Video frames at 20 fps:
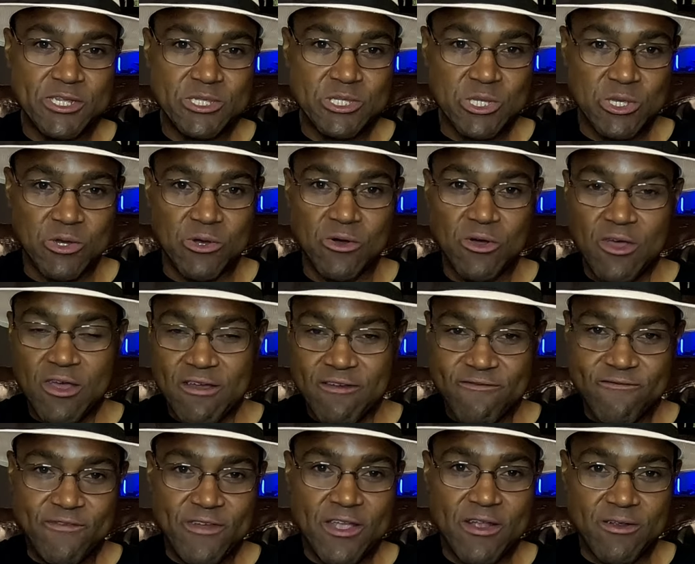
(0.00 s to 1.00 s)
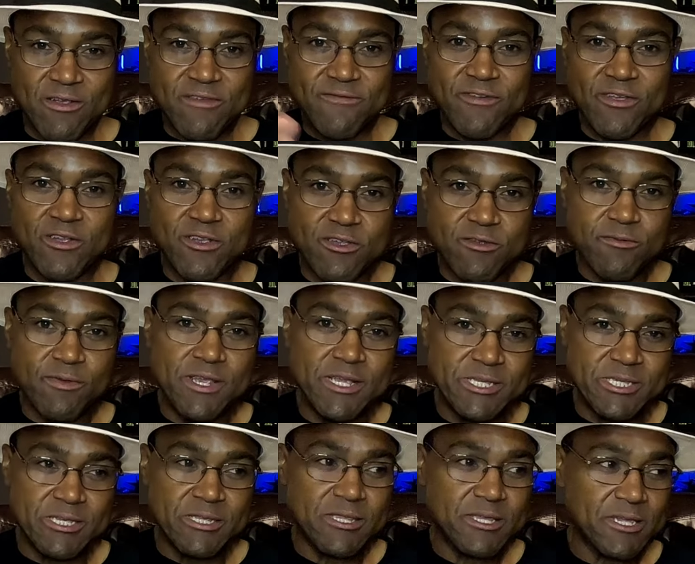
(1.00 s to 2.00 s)
until very, very
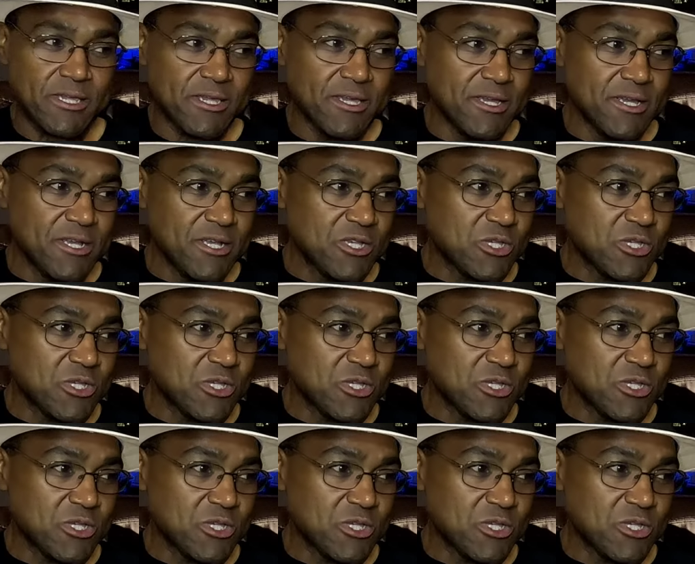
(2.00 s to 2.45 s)
recently.